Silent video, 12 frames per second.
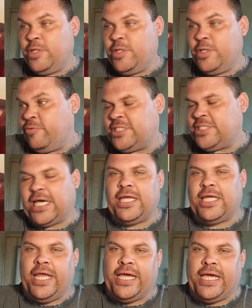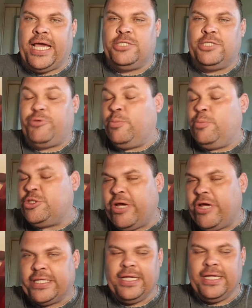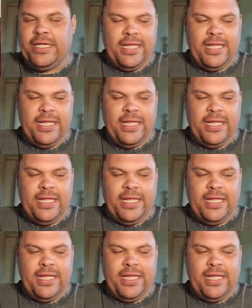the second leg against Real Madrid.